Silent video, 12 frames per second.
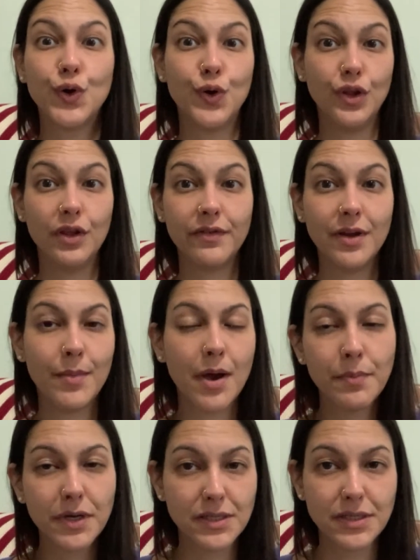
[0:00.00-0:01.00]
all of them
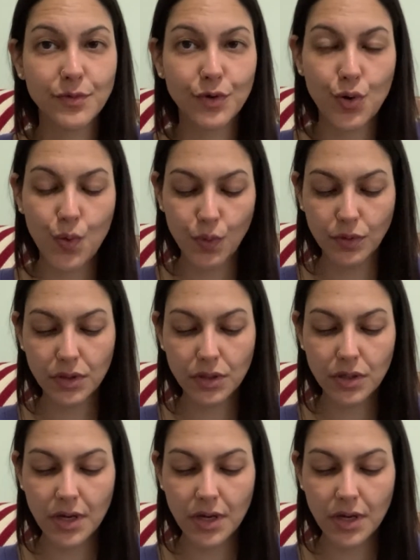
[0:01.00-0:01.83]
up because they were older,